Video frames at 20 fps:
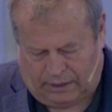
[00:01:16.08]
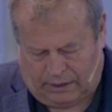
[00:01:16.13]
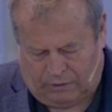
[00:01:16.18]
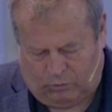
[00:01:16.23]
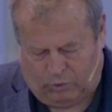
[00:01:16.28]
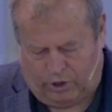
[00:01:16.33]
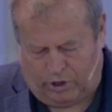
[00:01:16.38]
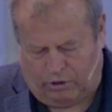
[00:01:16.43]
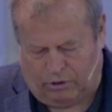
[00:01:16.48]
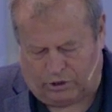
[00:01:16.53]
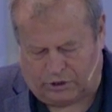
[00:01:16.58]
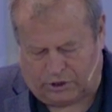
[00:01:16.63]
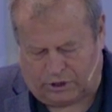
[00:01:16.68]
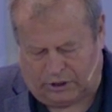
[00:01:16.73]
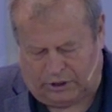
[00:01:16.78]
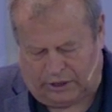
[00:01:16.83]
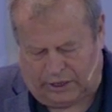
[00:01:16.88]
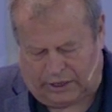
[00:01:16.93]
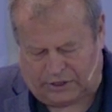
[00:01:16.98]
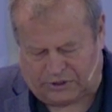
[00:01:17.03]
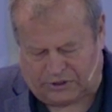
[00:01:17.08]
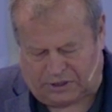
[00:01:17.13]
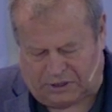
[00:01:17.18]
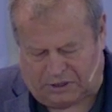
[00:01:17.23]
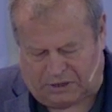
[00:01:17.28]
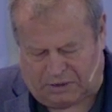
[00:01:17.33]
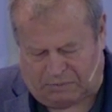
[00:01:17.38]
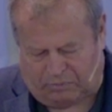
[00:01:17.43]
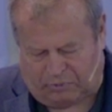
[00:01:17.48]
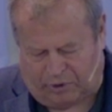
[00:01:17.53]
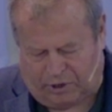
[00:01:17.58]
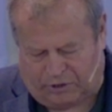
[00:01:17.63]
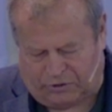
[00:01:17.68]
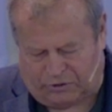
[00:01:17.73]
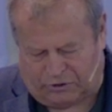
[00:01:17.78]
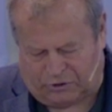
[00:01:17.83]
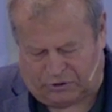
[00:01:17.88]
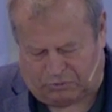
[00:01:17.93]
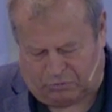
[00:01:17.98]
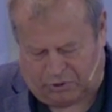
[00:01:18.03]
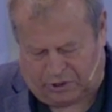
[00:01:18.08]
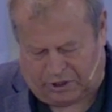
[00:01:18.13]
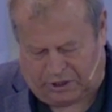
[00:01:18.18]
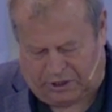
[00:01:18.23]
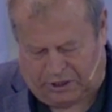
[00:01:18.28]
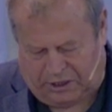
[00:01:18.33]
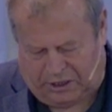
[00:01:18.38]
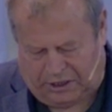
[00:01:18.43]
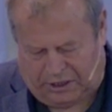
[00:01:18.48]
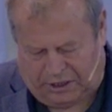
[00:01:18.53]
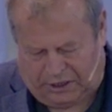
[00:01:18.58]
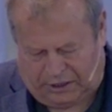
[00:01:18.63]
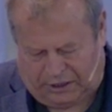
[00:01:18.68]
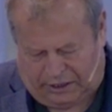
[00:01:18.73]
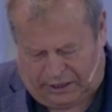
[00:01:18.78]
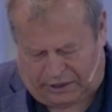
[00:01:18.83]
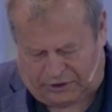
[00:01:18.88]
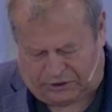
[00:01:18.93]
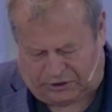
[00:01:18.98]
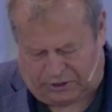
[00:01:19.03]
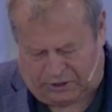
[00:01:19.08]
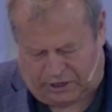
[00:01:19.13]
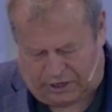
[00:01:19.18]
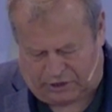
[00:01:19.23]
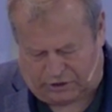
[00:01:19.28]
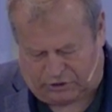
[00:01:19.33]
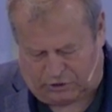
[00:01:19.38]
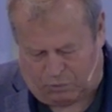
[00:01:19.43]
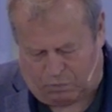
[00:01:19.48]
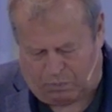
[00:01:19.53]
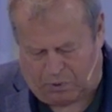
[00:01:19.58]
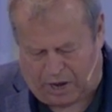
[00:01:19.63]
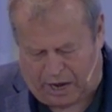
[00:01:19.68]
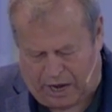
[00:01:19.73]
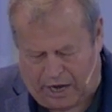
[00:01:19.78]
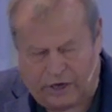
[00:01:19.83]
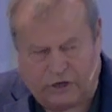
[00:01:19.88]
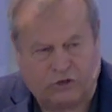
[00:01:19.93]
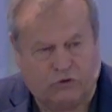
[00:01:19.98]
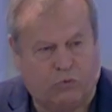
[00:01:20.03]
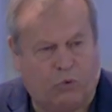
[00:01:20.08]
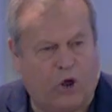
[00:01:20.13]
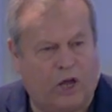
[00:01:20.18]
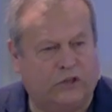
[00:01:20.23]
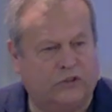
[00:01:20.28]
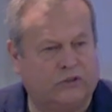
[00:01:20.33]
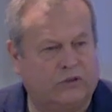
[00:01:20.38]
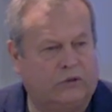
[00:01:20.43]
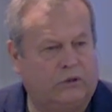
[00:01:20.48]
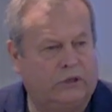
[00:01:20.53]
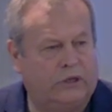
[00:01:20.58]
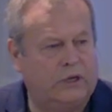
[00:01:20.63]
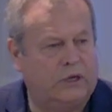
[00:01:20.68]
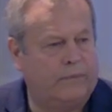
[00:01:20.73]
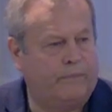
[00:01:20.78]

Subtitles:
We used to listen, that preachers would listen as the page rustled.